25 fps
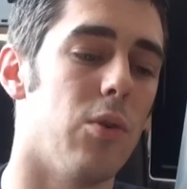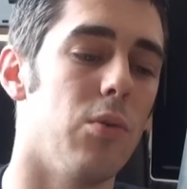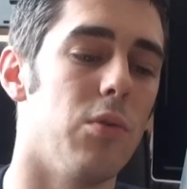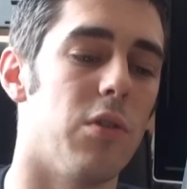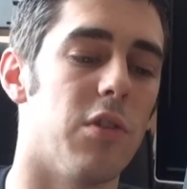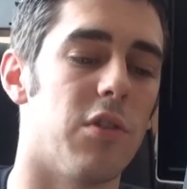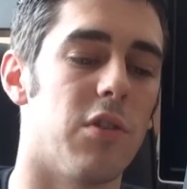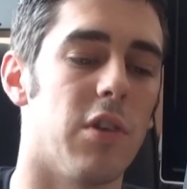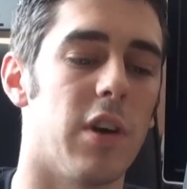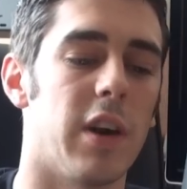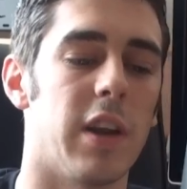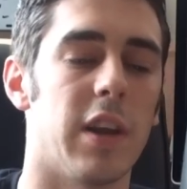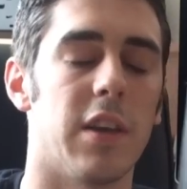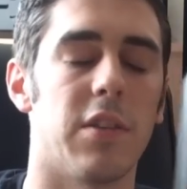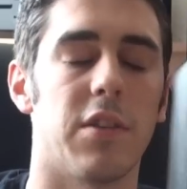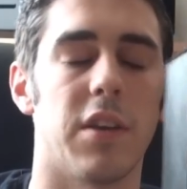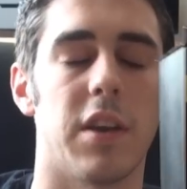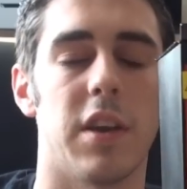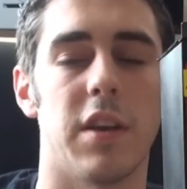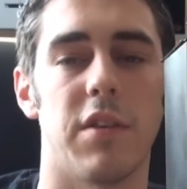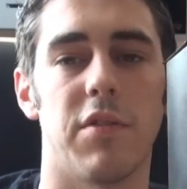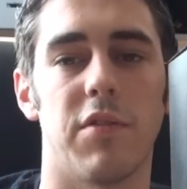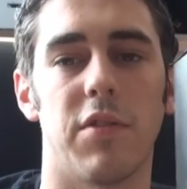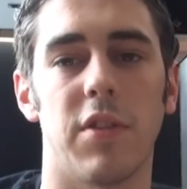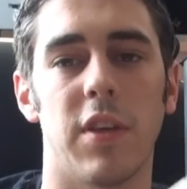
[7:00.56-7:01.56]
cool design
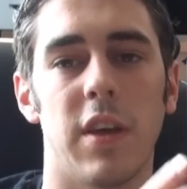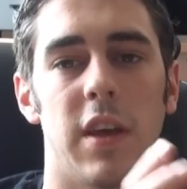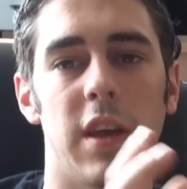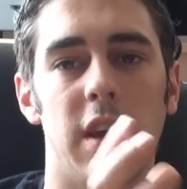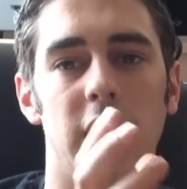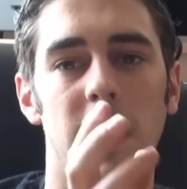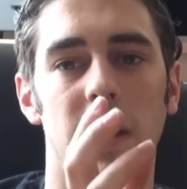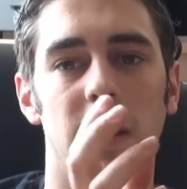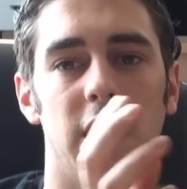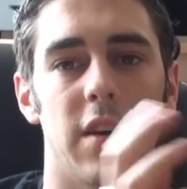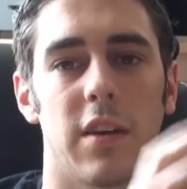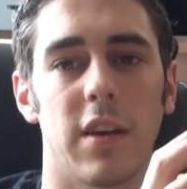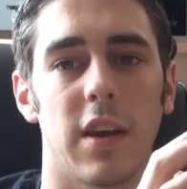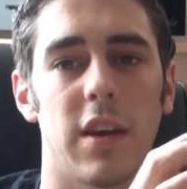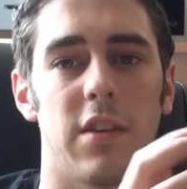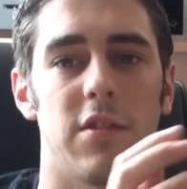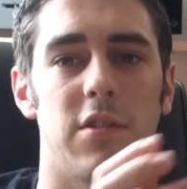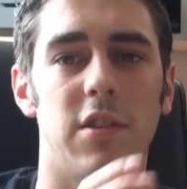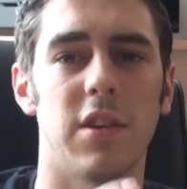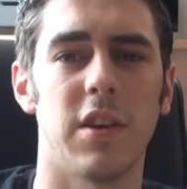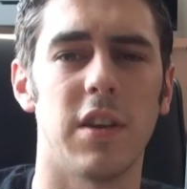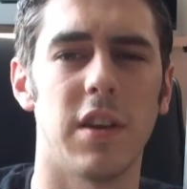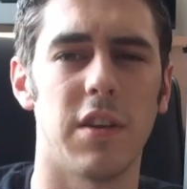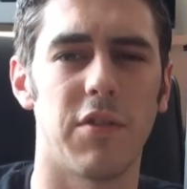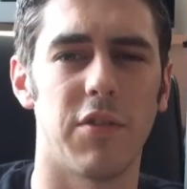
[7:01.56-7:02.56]
underneath the uh,
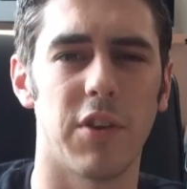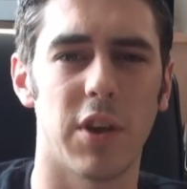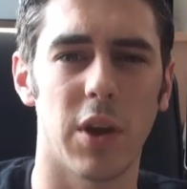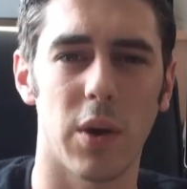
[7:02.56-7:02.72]
casing and if